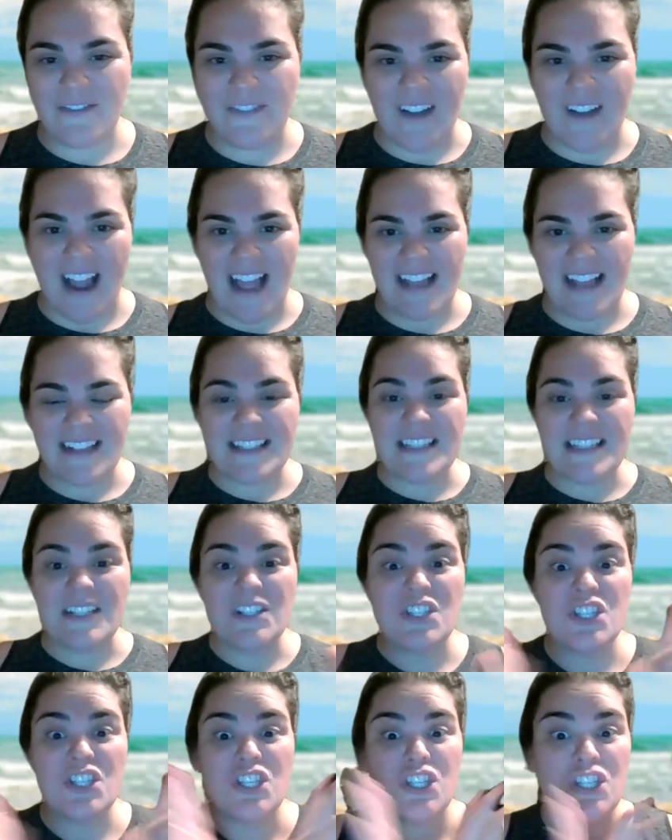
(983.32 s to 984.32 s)
friends.
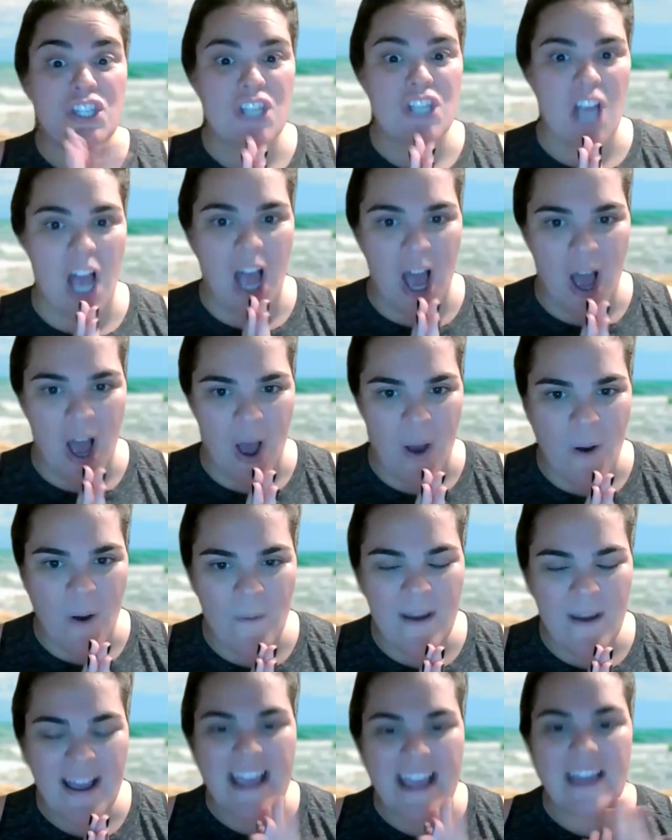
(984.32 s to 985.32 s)

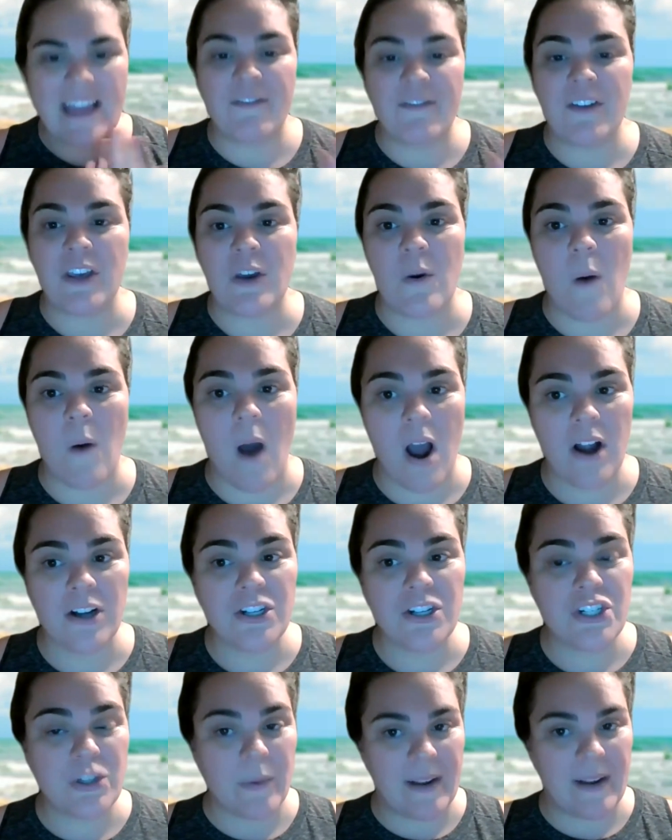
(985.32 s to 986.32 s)
So if you are
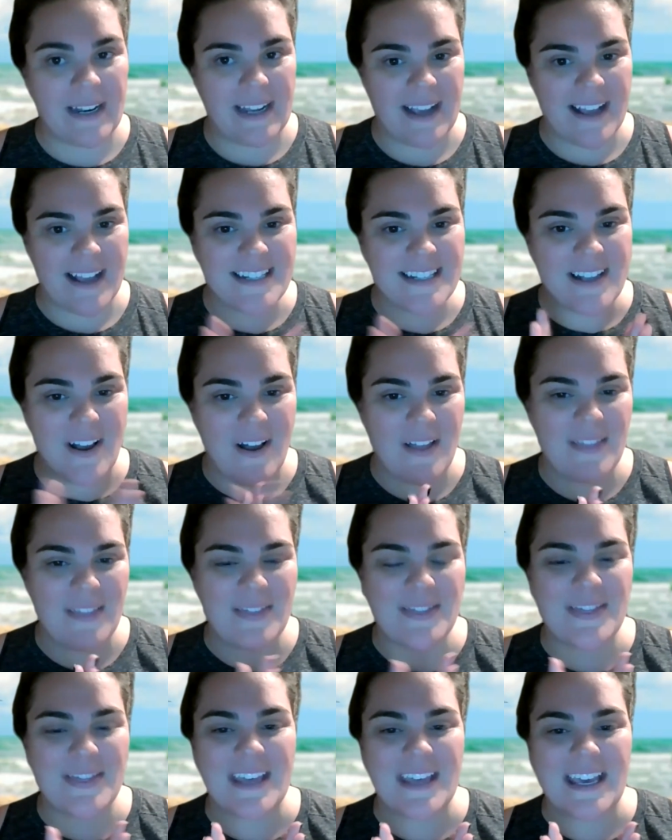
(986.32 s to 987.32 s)
joining us on
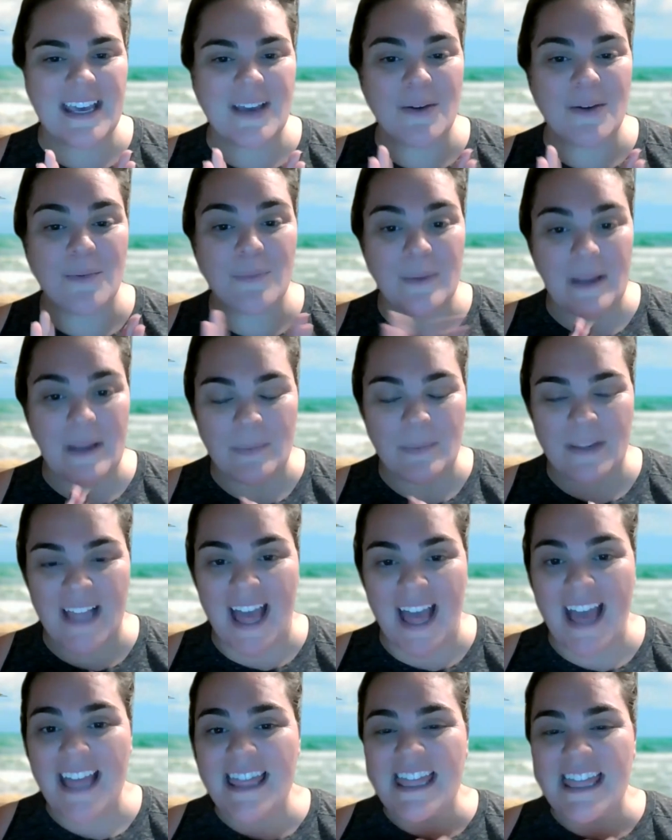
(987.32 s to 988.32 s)
the
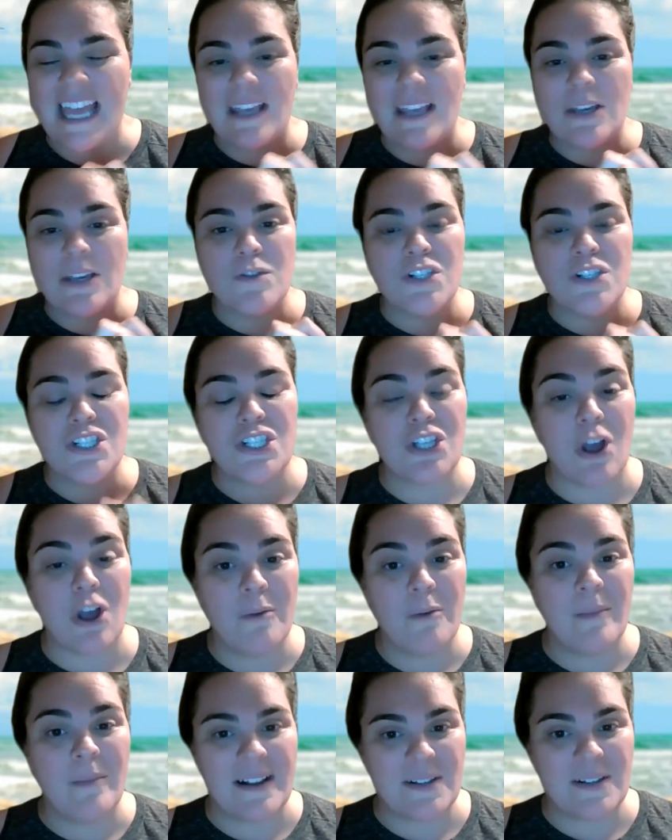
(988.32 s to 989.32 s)
replay, thank you so
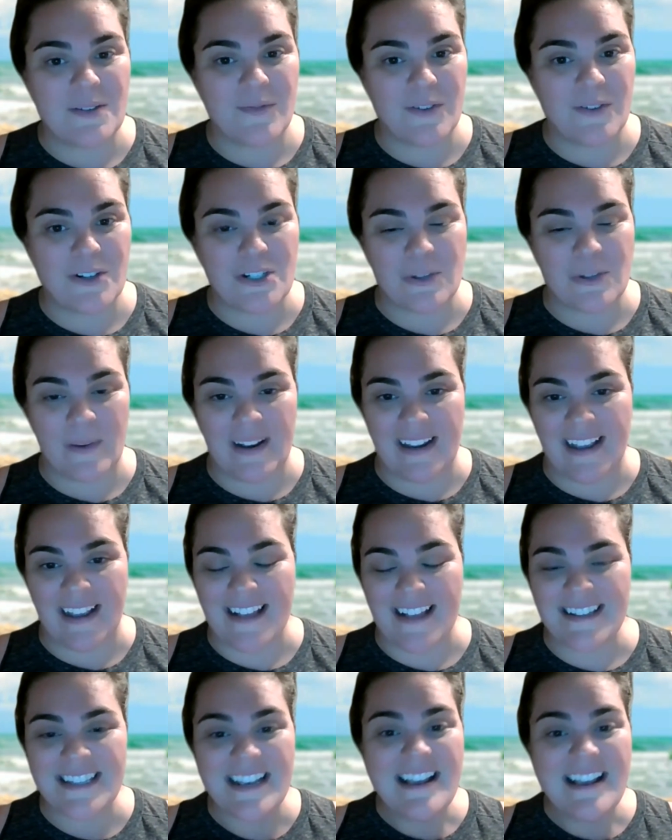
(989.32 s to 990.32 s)
much for joining
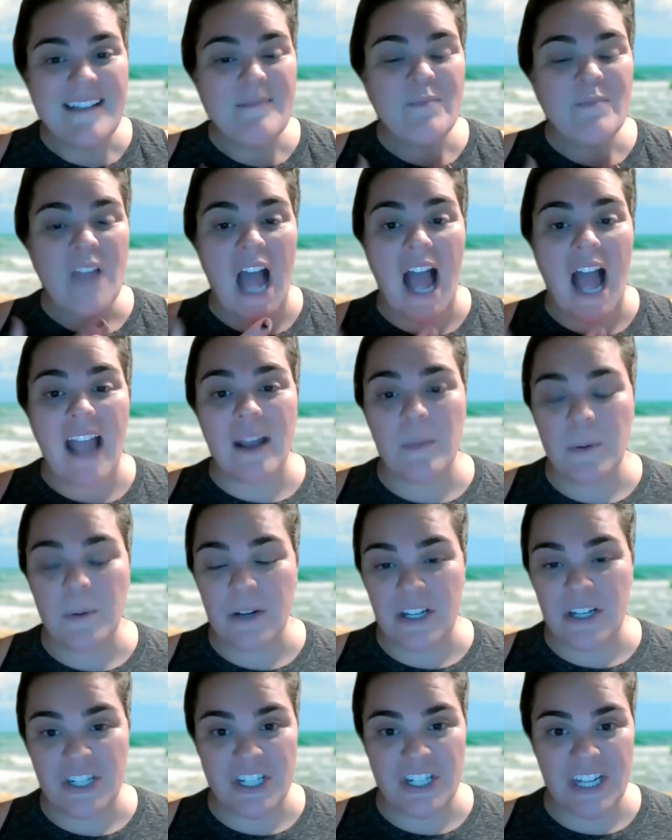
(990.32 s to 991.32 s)
us. I
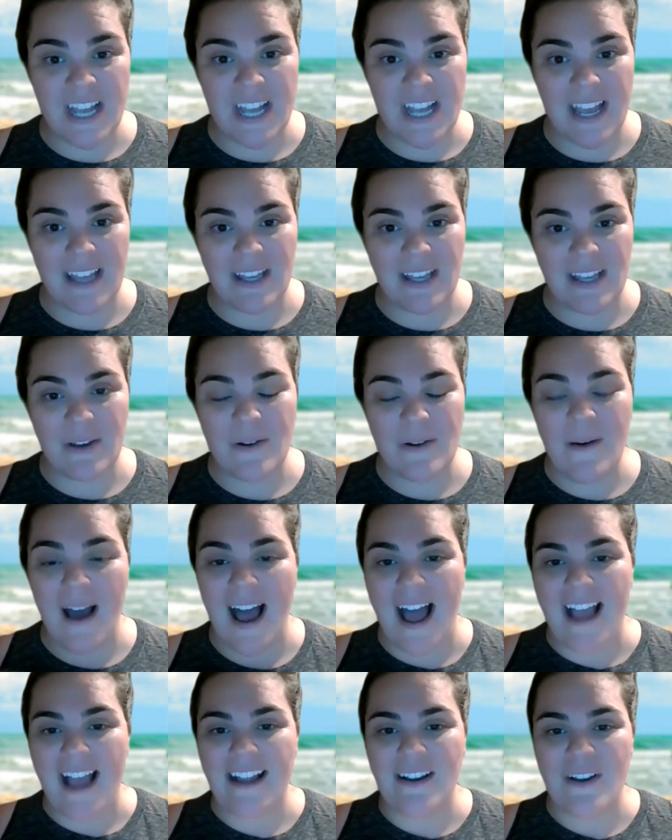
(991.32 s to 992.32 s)
appreciate you.
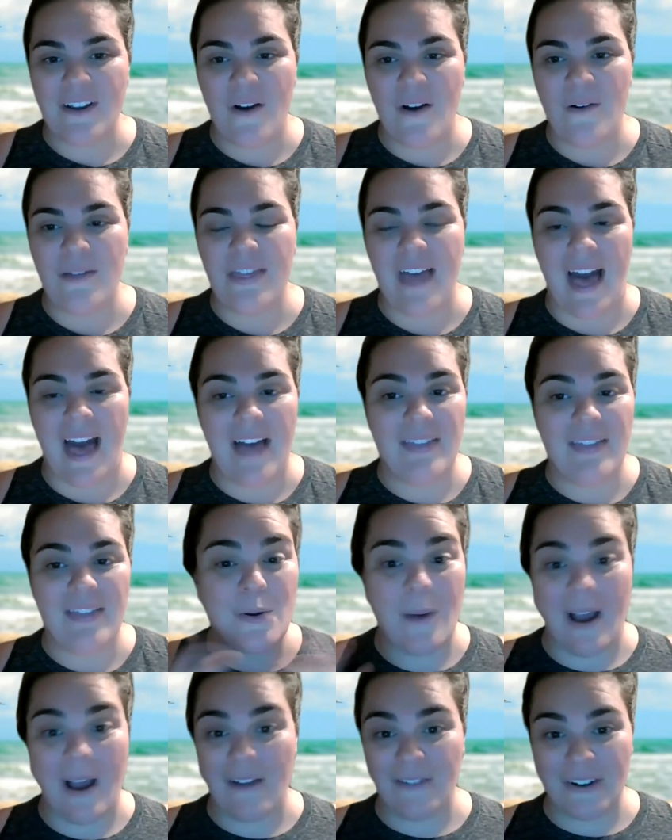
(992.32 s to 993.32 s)
I know that
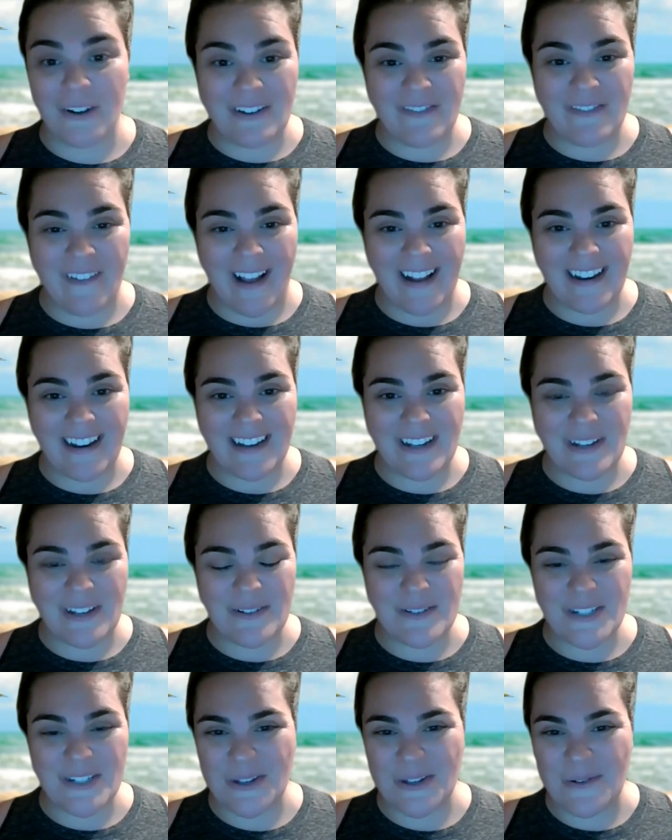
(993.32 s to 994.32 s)
whoever invited you
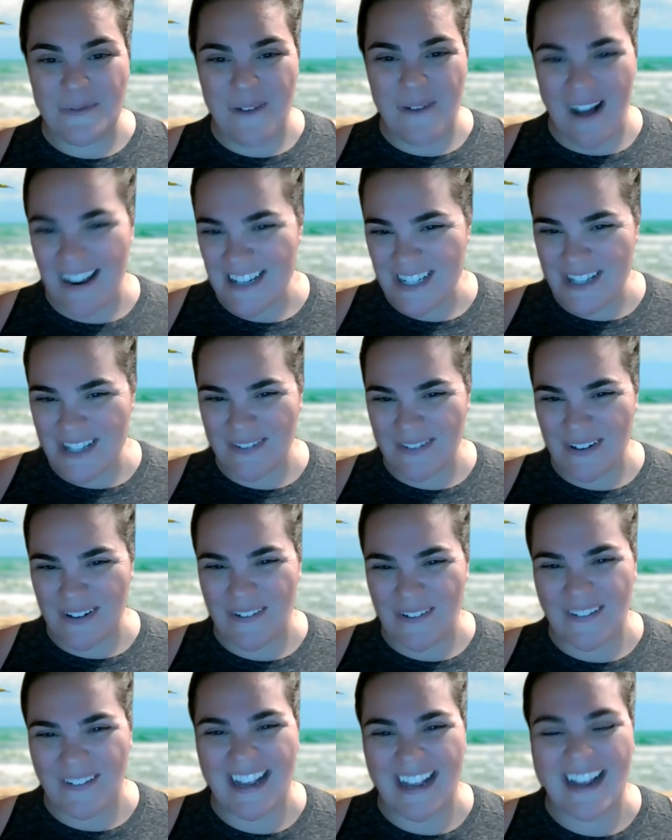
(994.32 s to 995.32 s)
to watch the
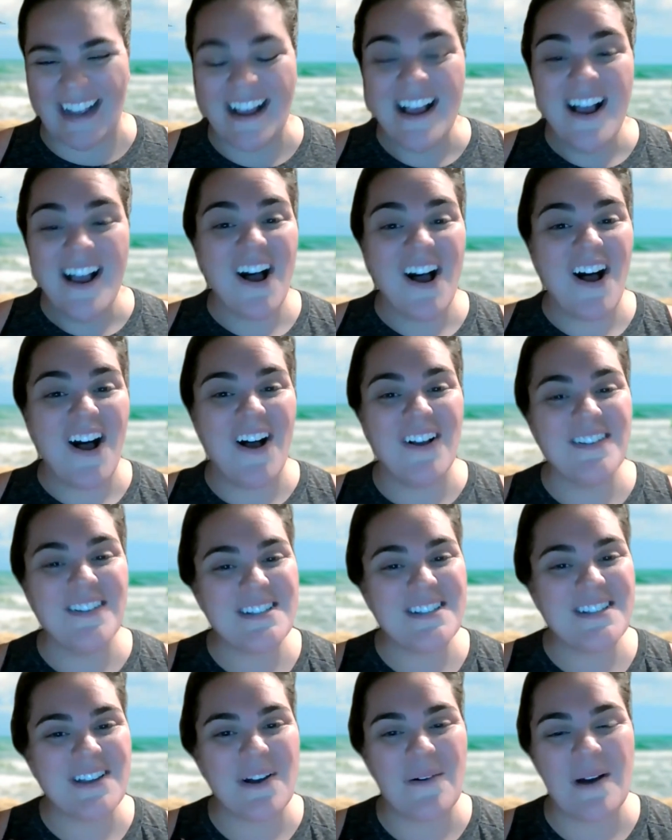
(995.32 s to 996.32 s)
recording
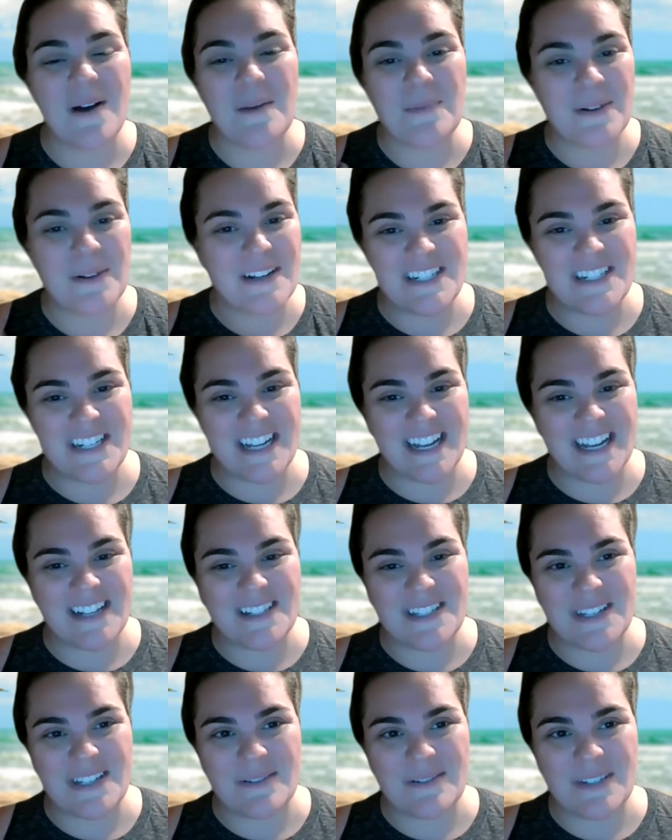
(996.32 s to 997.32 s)
also
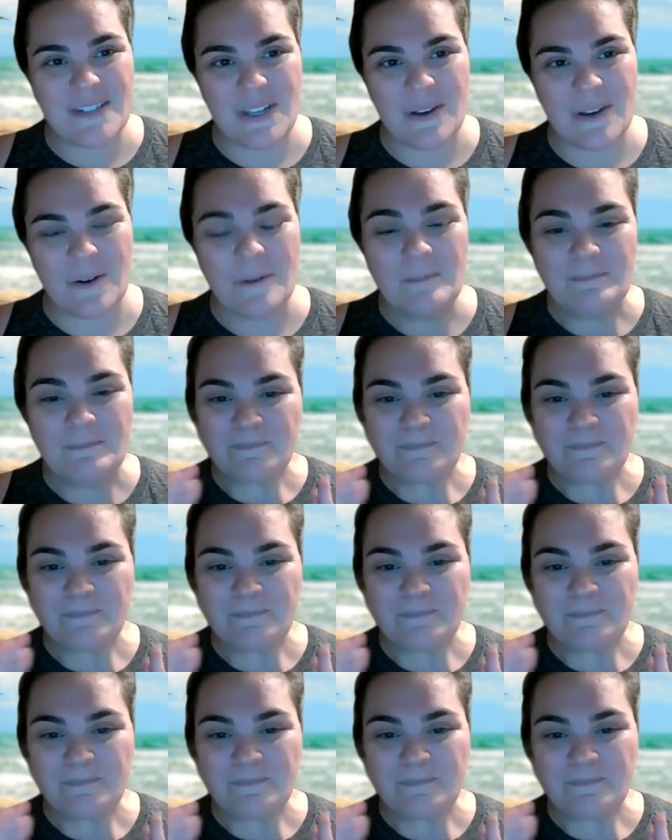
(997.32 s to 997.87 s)
appreciates you too.